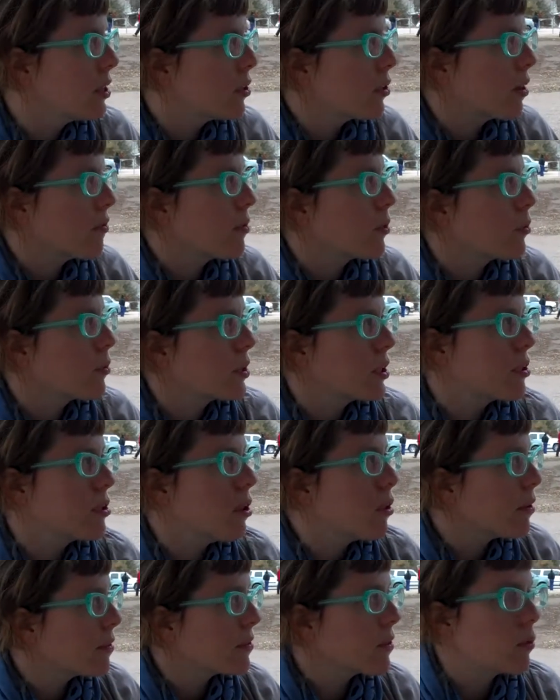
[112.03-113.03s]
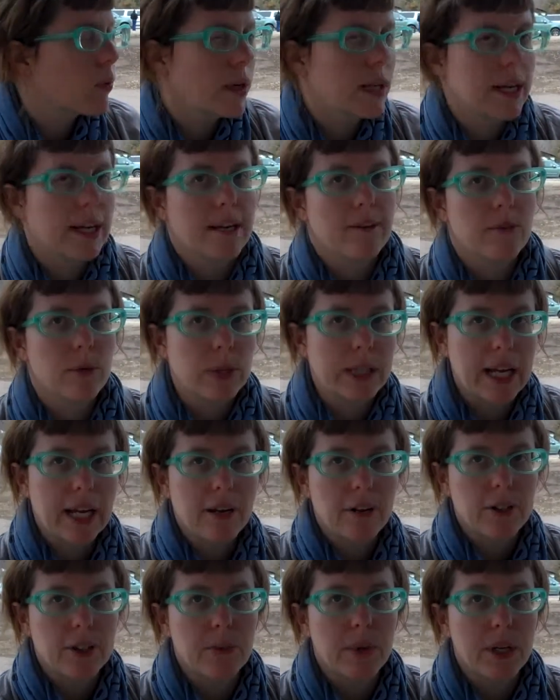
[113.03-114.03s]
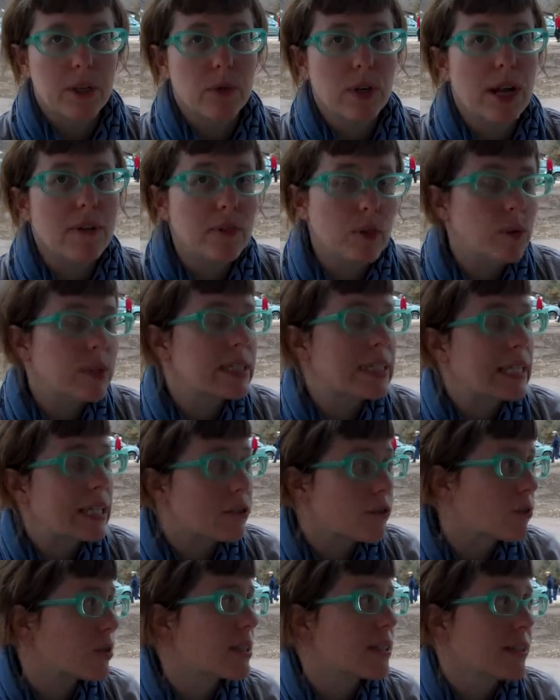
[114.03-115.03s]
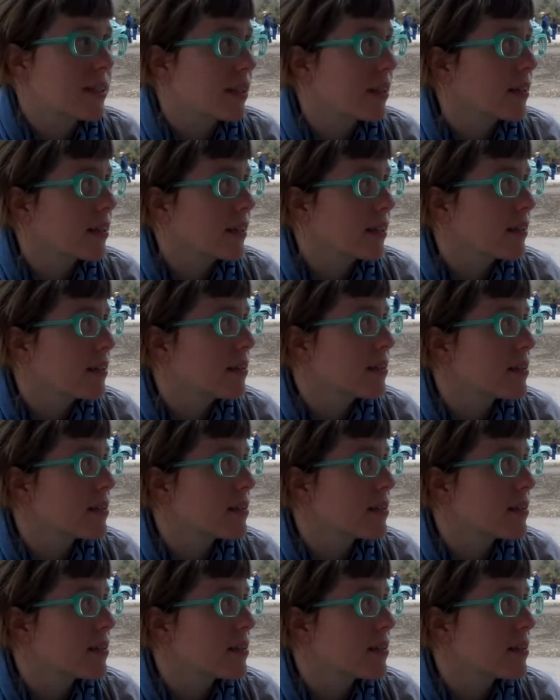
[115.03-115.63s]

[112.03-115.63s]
you know, you know everyone and everyone cares about you and everyone's interesting. And,